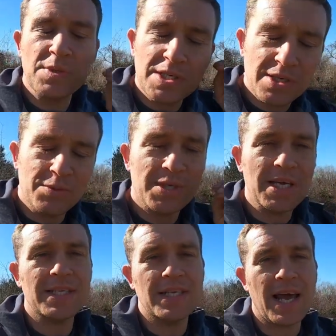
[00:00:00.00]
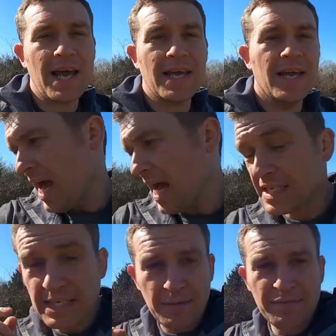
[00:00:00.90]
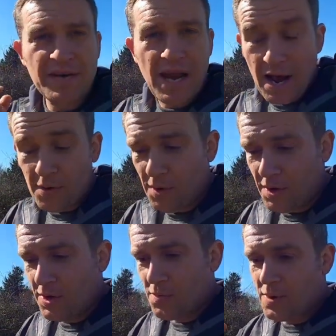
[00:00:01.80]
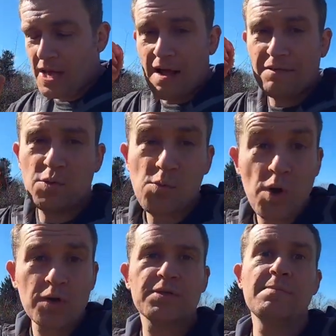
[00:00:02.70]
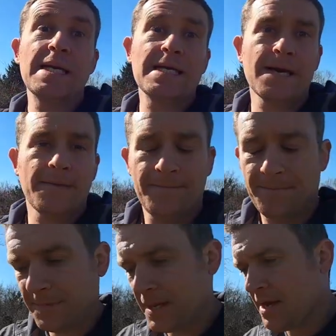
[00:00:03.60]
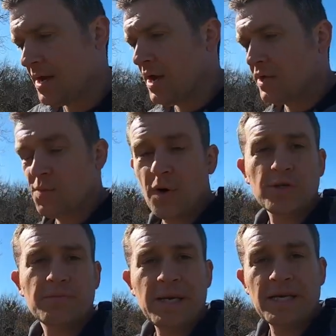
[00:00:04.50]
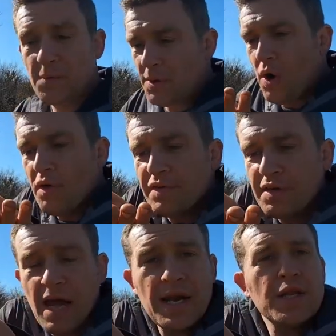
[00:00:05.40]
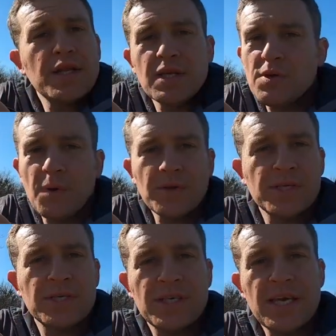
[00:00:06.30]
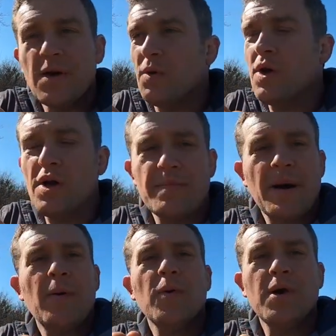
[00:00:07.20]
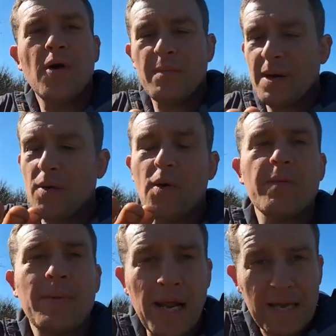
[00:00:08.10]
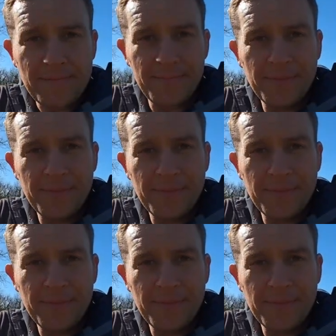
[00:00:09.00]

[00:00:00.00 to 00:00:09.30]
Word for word: We still see it today, except for now, we have the world's media. And the world's media will offer anything you want to see or learn about or know about on a plate.